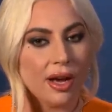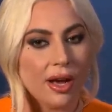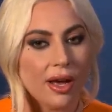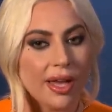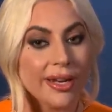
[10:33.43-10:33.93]

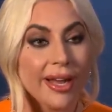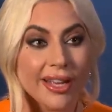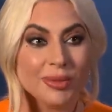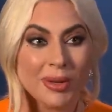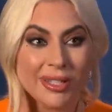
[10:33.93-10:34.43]
Uh, and I
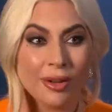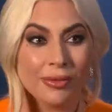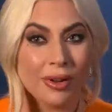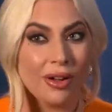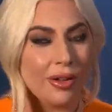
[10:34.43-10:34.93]
ask
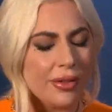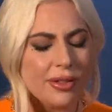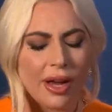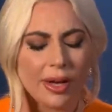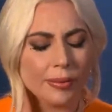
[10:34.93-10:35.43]
myself all the
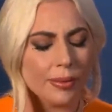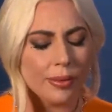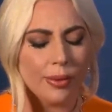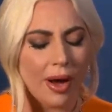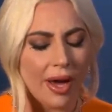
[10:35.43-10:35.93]
time
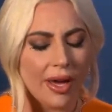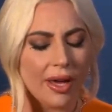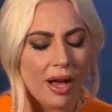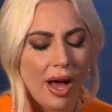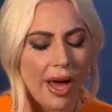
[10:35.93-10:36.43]

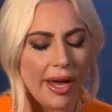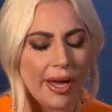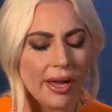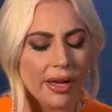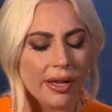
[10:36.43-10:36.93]
why I